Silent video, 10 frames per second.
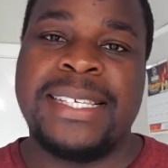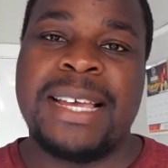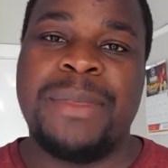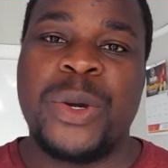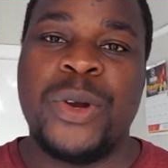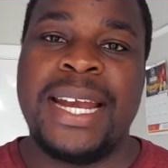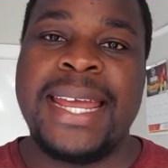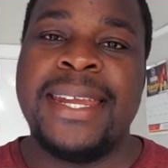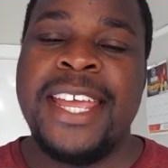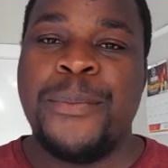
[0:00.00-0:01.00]
buy something
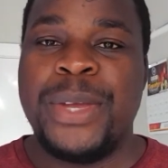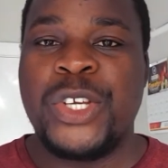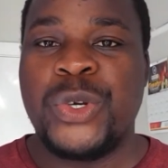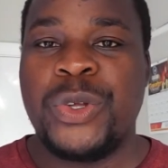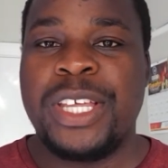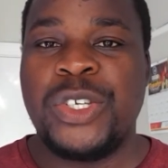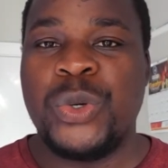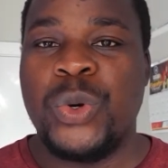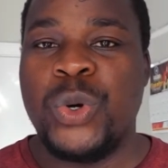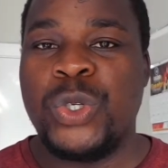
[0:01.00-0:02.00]
online, make sure
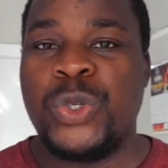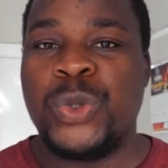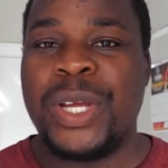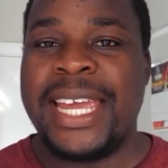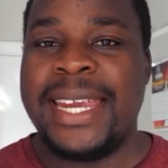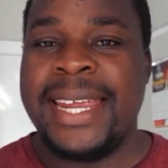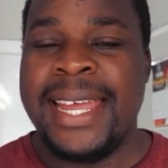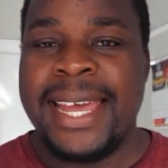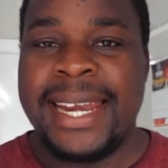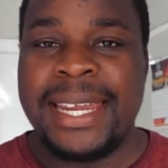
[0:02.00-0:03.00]
that you go to
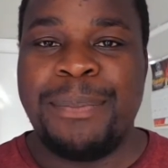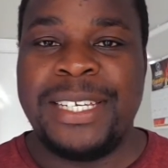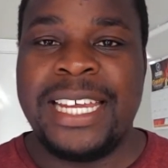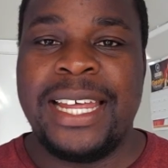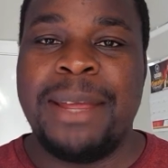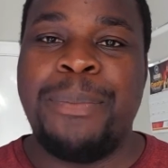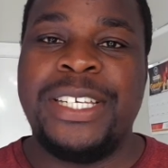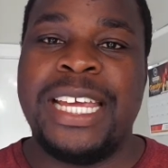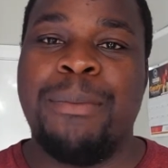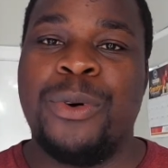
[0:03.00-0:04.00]
a
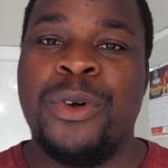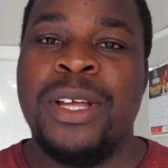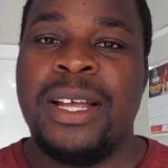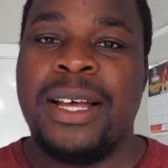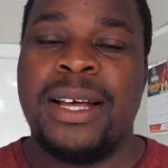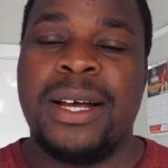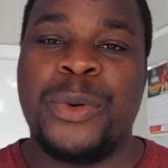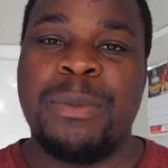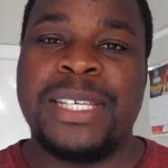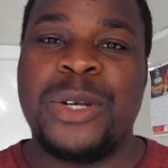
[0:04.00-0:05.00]
reputable
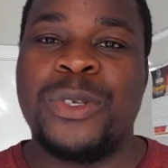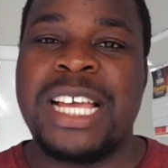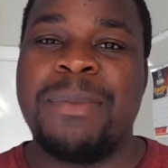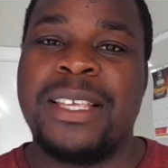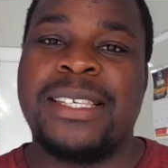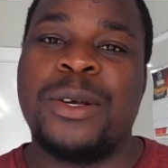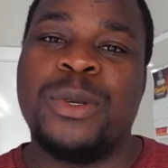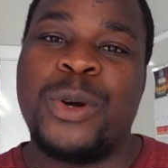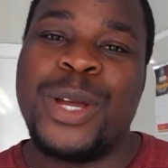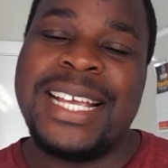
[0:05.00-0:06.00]
website or something,
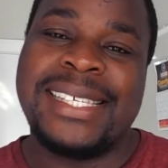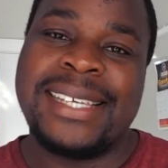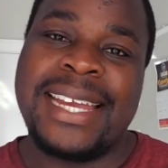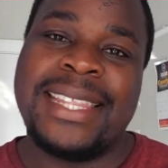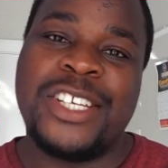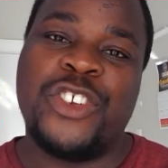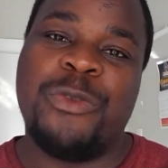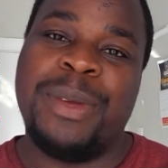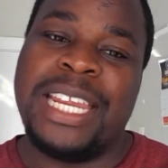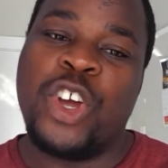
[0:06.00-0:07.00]
or a site
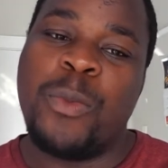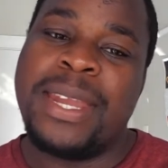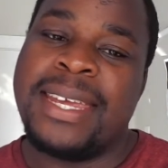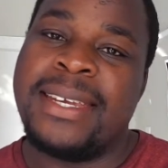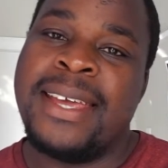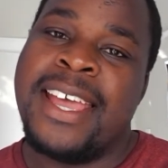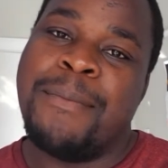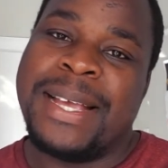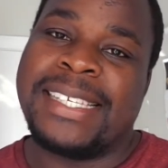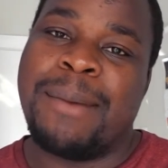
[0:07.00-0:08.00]
that will be
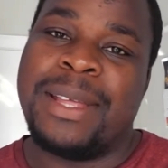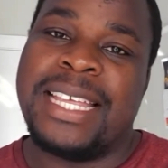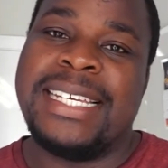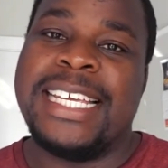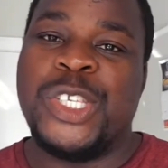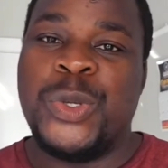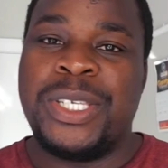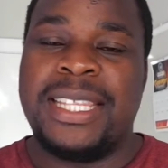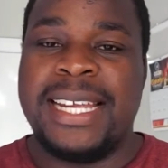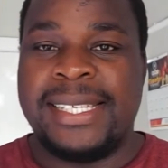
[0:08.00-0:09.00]
recommended by someone that
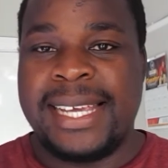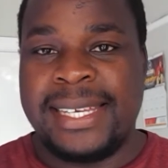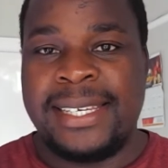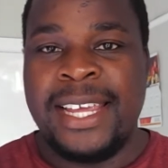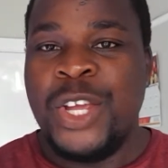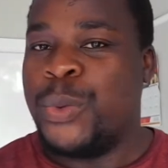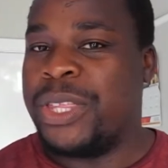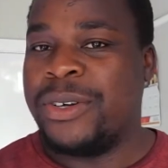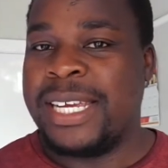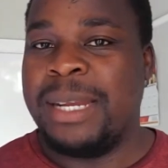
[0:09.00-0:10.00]
has used that site
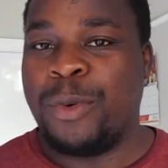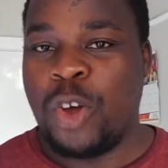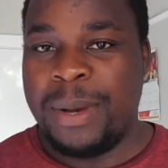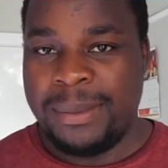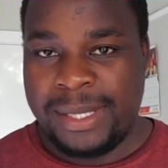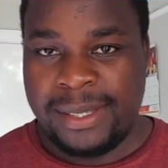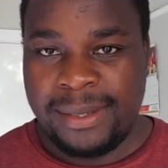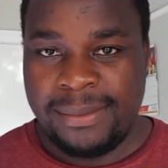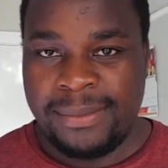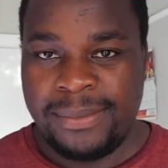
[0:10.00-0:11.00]
without any
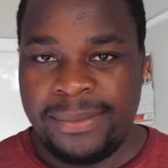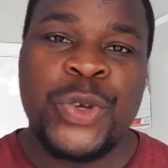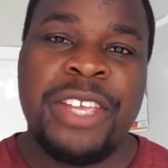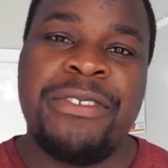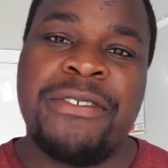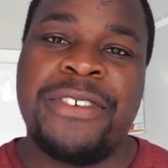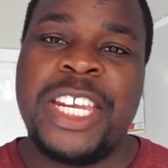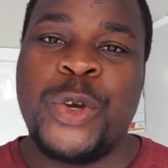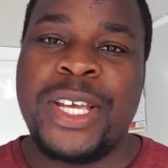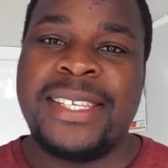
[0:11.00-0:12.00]
problems. So if
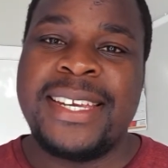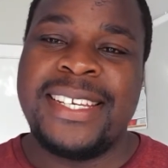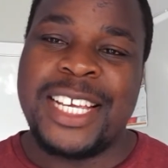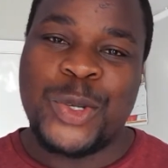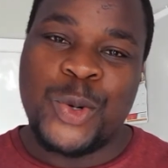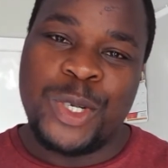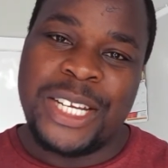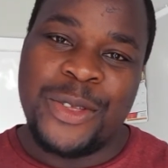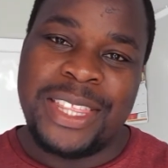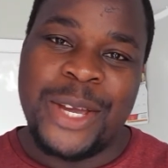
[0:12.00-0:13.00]
you have any question,
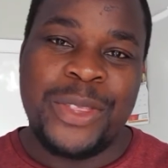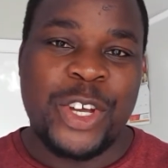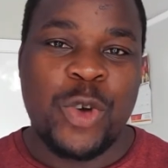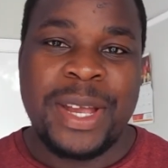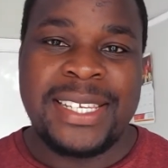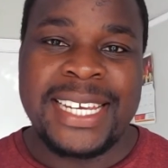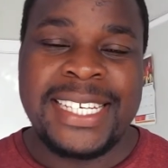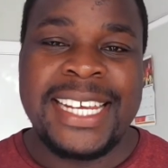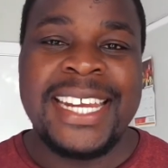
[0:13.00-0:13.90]
just go down there on the comment